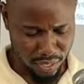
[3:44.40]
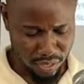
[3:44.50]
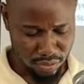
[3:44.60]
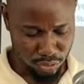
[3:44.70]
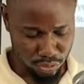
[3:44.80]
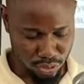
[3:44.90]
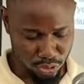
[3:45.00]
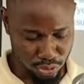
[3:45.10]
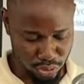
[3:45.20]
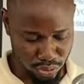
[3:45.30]
Do not
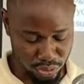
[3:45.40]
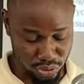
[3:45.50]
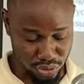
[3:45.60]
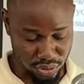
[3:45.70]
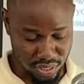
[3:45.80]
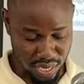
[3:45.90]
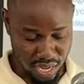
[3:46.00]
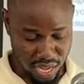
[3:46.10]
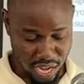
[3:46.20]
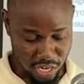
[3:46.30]
judge,
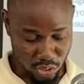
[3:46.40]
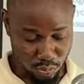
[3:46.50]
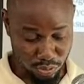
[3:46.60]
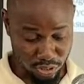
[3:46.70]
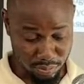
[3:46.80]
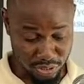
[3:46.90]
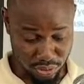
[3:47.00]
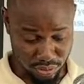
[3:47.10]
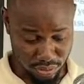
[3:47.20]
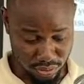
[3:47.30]
and you will not be
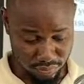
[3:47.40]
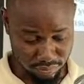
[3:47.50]
judged.